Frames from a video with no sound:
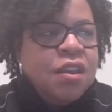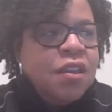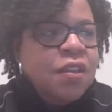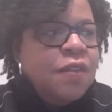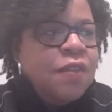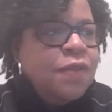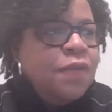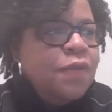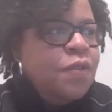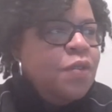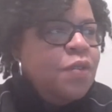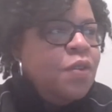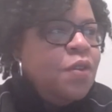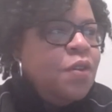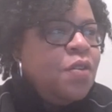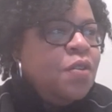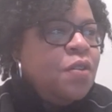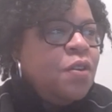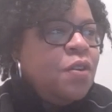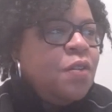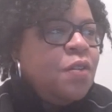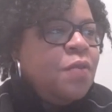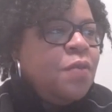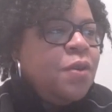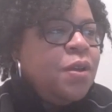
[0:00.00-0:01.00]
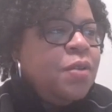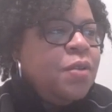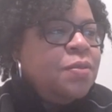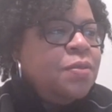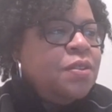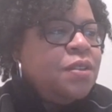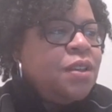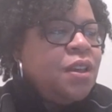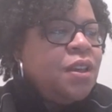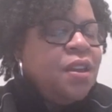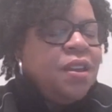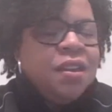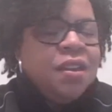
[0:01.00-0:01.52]
If you go on our
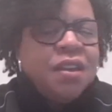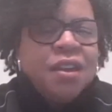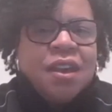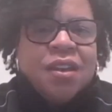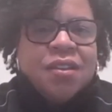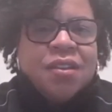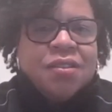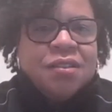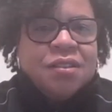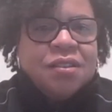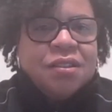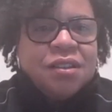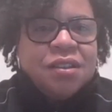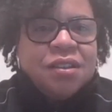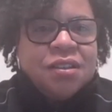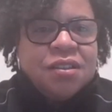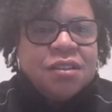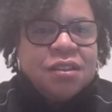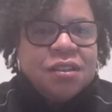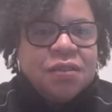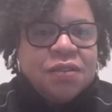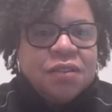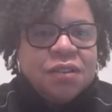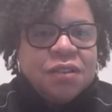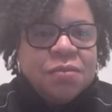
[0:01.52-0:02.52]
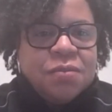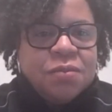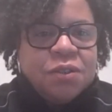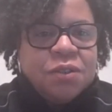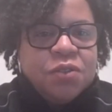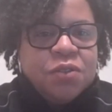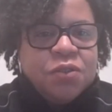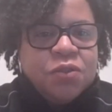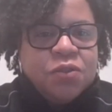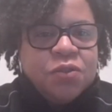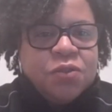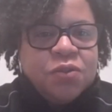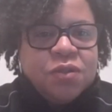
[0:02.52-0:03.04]
website, it has a list of some of the
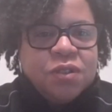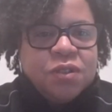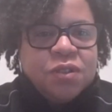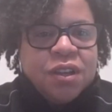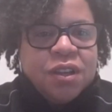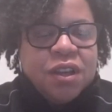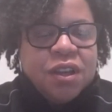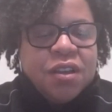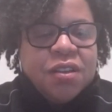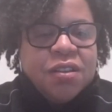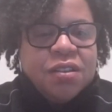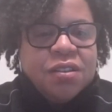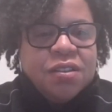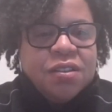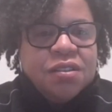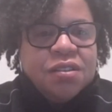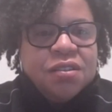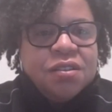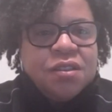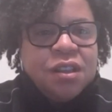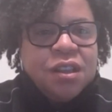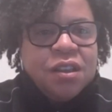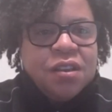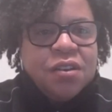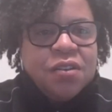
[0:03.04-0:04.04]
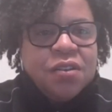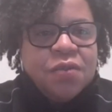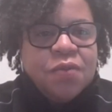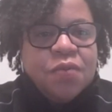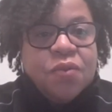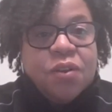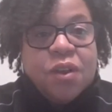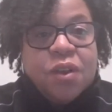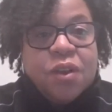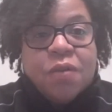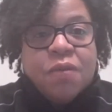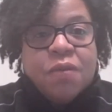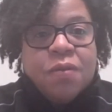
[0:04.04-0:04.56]
schools and colleges that are
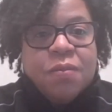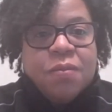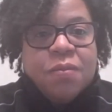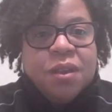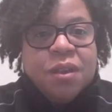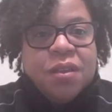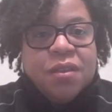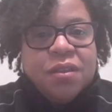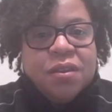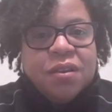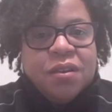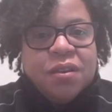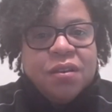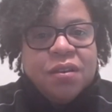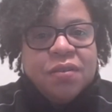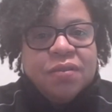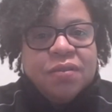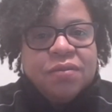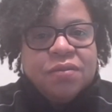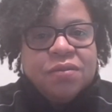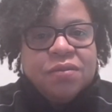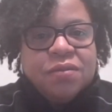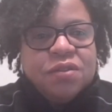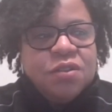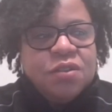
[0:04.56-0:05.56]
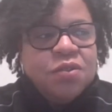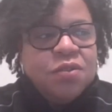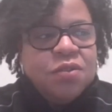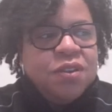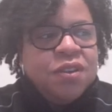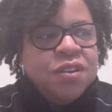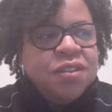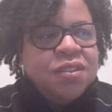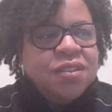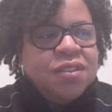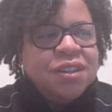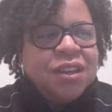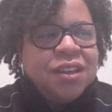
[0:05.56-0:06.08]
that will be there. So you
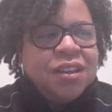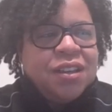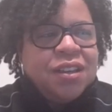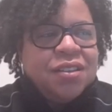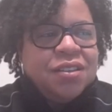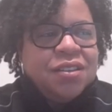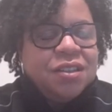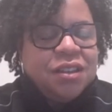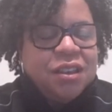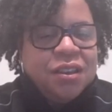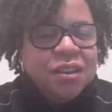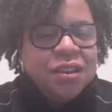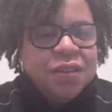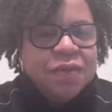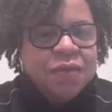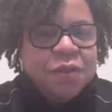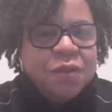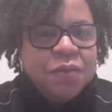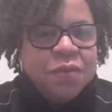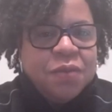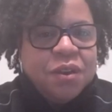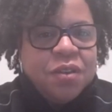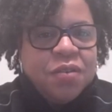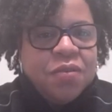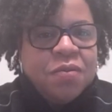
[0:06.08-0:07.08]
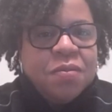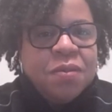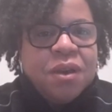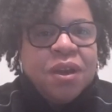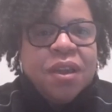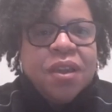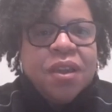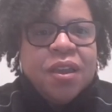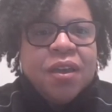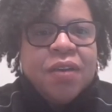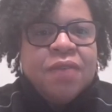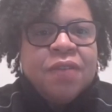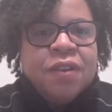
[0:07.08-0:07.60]
can check and see if the one you might
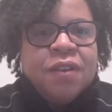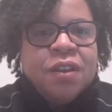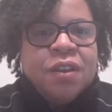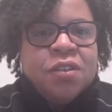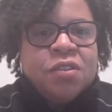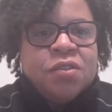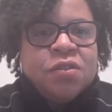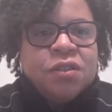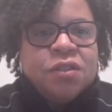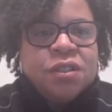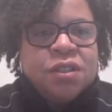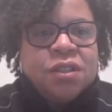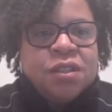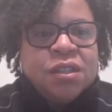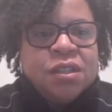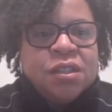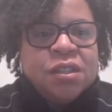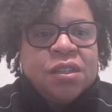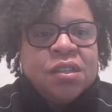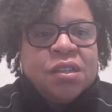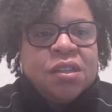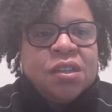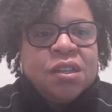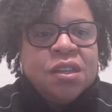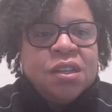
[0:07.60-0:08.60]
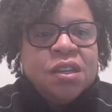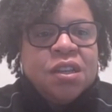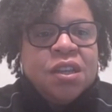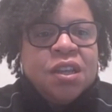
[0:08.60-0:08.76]
have an interest in